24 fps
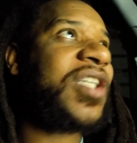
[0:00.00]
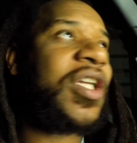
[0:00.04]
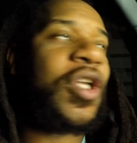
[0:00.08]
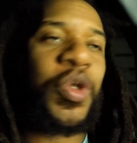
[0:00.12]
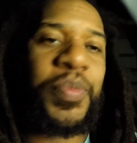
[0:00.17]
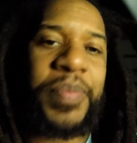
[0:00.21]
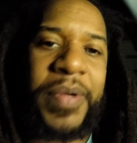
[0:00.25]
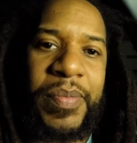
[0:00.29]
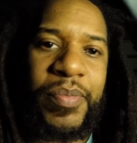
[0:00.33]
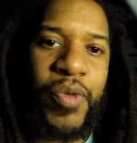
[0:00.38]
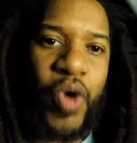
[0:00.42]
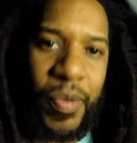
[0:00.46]

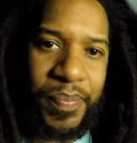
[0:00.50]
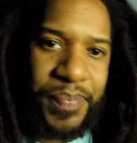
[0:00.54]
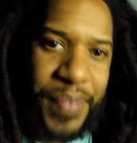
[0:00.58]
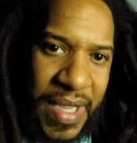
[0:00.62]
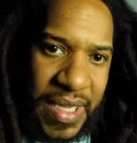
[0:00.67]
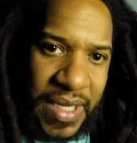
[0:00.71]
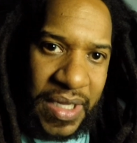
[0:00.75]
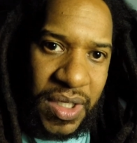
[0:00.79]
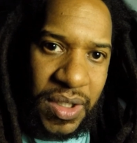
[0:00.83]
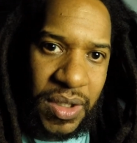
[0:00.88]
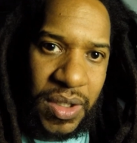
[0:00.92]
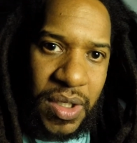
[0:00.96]
little bit more
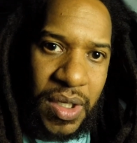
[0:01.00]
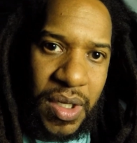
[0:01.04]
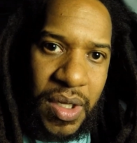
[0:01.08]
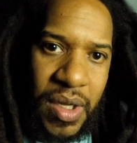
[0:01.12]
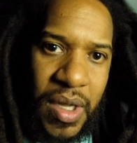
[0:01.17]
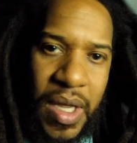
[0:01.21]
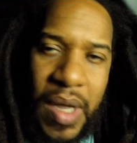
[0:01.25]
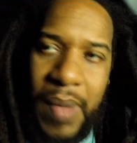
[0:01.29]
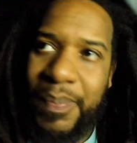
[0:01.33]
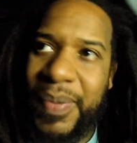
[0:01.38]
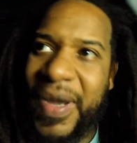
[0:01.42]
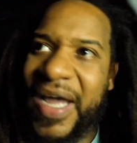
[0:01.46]
bigger.
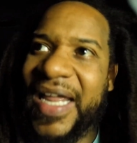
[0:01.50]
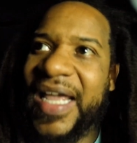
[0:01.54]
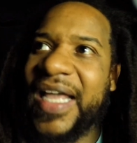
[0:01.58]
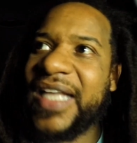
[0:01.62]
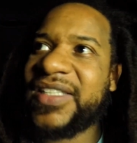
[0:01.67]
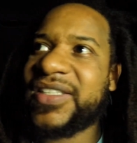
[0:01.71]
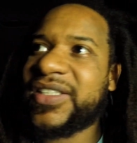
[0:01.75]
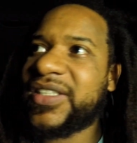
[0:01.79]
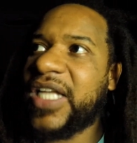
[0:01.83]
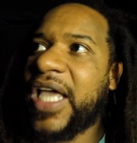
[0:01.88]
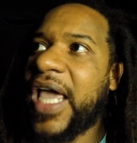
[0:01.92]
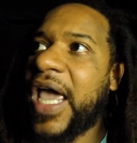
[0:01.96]
But
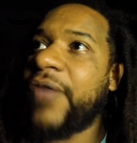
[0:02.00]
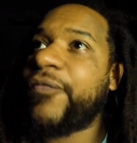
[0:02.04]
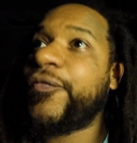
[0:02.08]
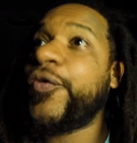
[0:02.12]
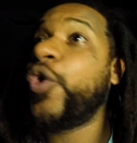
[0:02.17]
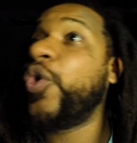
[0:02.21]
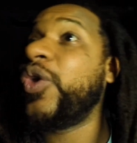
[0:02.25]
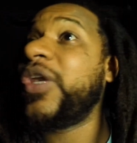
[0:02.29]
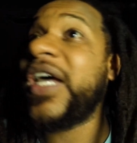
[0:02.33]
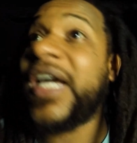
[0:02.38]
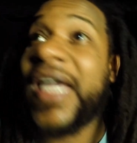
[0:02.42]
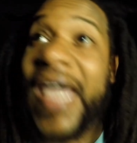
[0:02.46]
if
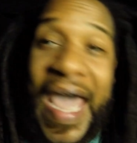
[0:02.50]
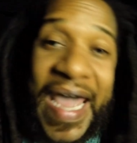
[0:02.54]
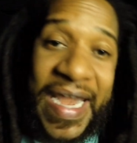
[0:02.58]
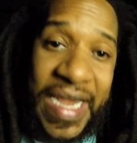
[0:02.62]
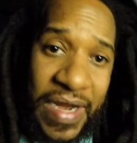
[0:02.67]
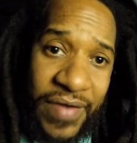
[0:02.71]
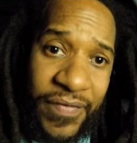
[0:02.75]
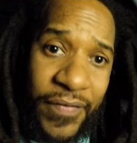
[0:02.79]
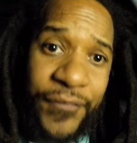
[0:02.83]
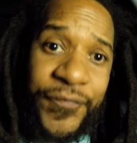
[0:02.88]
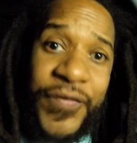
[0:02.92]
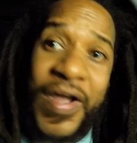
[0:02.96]
you look at
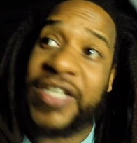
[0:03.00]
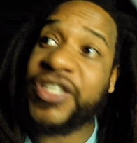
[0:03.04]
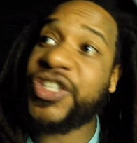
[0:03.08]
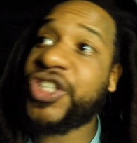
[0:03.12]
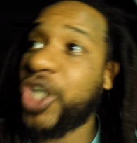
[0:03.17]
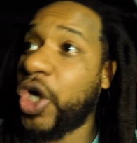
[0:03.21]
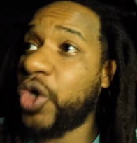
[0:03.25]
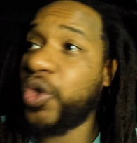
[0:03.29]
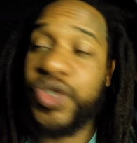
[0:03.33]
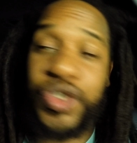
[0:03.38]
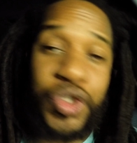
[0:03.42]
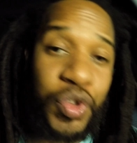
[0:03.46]
it, if I
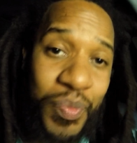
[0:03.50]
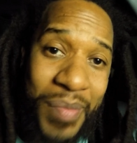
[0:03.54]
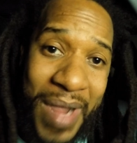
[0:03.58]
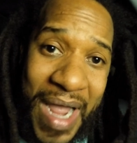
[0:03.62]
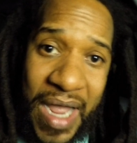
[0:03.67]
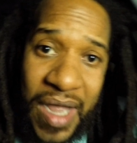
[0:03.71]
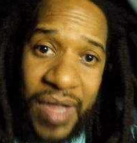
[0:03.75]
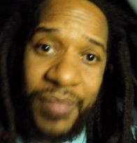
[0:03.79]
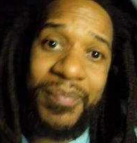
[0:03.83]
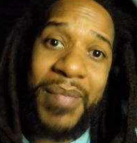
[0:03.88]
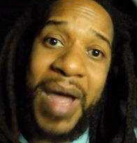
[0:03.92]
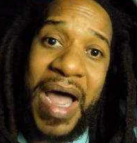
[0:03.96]
showed you
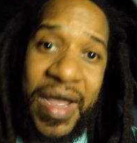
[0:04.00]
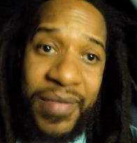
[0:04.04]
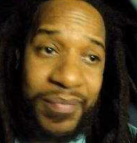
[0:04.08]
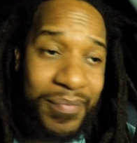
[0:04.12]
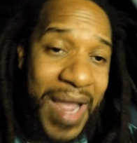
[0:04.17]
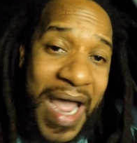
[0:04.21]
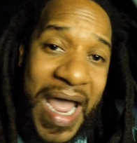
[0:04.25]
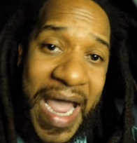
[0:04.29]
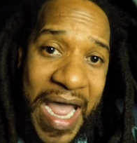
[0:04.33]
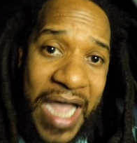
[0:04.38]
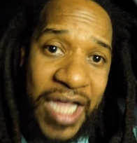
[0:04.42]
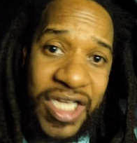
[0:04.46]

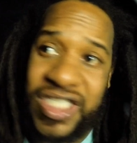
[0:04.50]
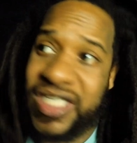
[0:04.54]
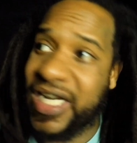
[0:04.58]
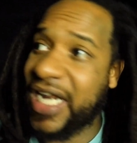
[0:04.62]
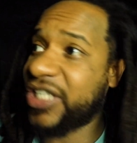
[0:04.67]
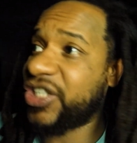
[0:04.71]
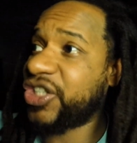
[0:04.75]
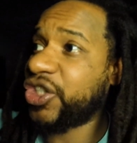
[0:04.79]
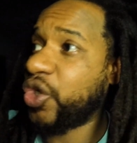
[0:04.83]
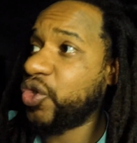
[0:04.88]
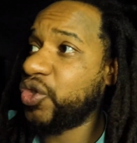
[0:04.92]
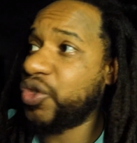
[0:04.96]
my house and
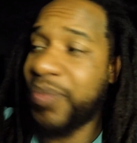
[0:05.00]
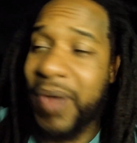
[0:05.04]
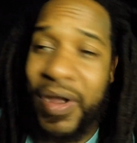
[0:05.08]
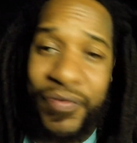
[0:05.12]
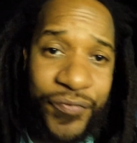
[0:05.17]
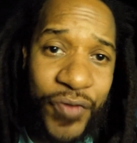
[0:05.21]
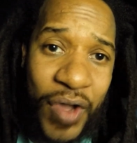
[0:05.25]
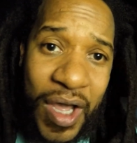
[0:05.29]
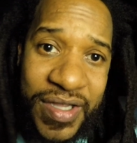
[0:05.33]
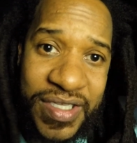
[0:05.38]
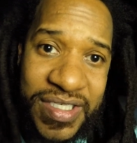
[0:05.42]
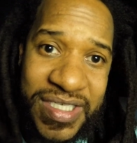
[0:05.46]
I showed you my
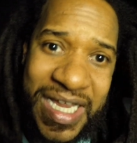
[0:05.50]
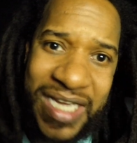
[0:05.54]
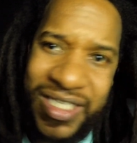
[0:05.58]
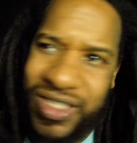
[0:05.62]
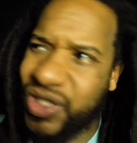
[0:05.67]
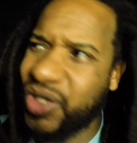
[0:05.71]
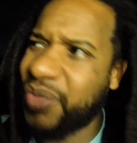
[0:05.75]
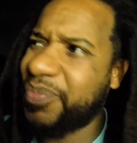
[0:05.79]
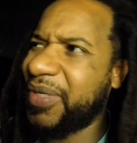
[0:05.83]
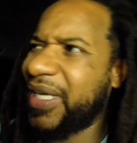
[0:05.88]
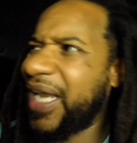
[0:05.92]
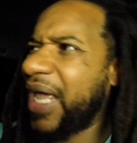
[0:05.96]
father's
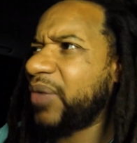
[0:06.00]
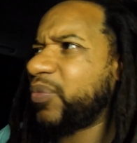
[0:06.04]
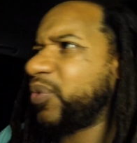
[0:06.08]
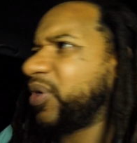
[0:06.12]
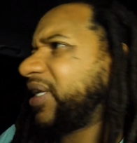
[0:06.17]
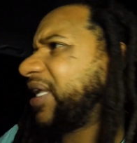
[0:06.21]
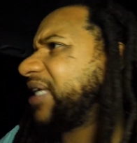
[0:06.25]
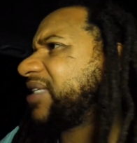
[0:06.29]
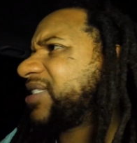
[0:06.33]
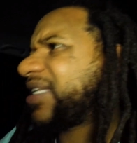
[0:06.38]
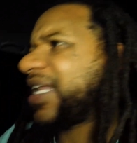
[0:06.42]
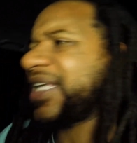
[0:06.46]
house, you'll be like,
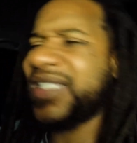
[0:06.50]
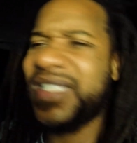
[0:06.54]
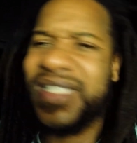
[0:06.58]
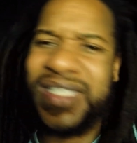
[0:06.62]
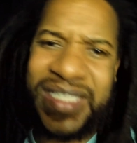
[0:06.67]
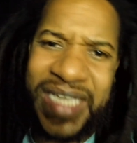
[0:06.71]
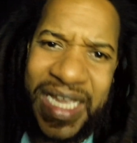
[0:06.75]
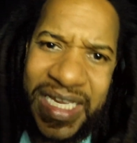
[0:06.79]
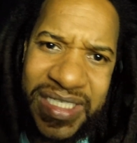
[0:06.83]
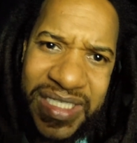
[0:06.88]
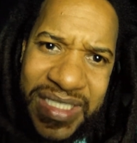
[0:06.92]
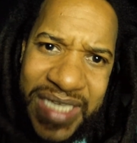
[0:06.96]
well, that's the
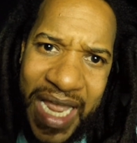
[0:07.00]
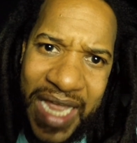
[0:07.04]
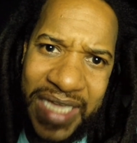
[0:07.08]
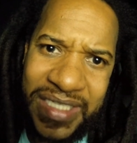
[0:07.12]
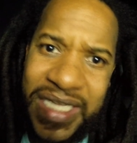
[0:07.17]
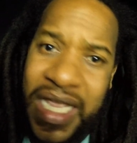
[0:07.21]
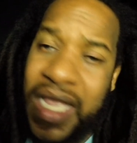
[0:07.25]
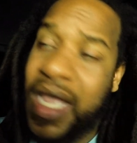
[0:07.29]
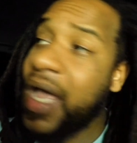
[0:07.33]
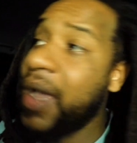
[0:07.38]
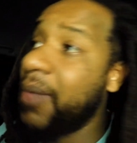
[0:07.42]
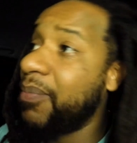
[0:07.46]
same
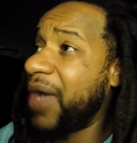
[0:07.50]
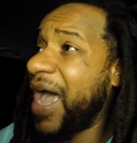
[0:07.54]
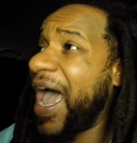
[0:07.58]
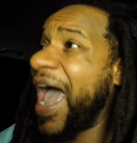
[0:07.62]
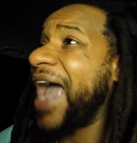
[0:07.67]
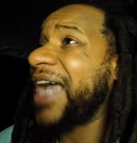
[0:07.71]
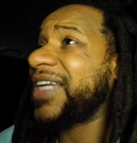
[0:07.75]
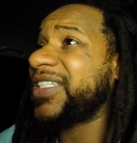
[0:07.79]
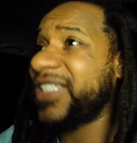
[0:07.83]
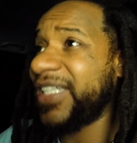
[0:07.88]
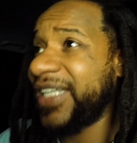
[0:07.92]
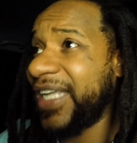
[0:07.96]
size. But
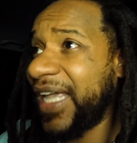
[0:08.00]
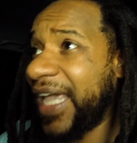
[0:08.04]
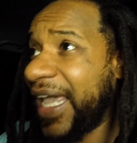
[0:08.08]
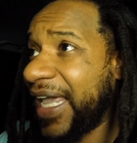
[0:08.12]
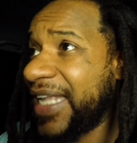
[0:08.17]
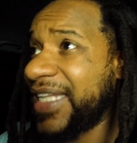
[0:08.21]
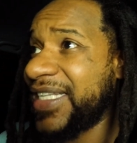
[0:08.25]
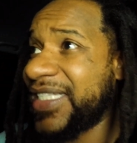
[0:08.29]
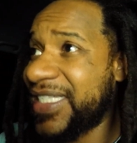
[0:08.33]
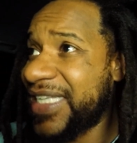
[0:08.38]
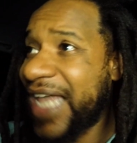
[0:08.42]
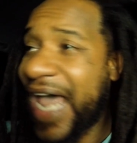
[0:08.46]
actually,
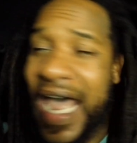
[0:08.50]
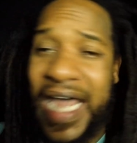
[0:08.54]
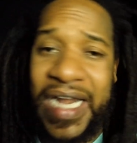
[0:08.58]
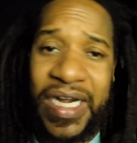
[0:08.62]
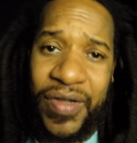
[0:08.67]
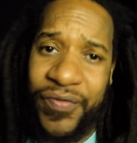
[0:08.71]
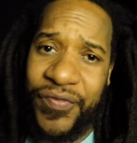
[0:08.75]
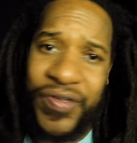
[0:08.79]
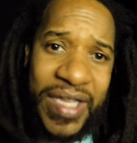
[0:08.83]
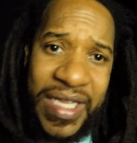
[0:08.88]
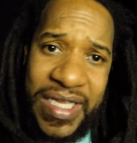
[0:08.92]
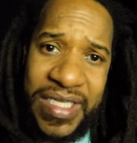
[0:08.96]
inside
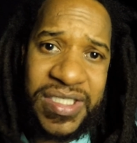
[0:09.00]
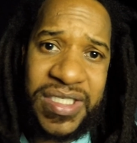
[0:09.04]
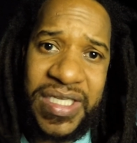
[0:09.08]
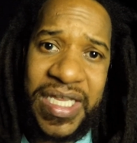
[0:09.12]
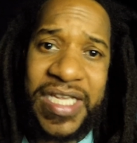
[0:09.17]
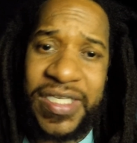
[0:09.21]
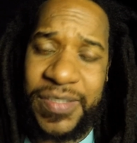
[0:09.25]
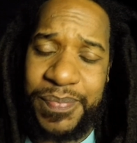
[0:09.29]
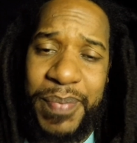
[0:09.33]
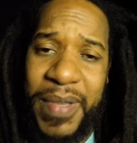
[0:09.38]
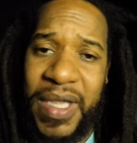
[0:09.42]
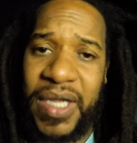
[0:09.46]
of it,
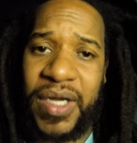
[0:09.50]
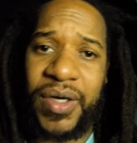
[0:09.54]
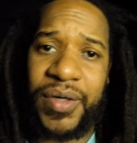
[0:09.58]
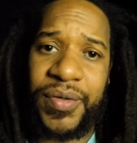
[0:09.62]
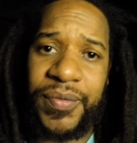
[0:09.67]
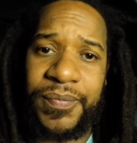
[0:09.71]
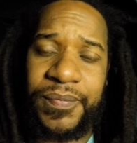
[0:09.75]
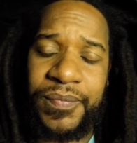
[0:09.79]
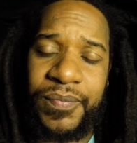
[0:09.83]
it's bigger.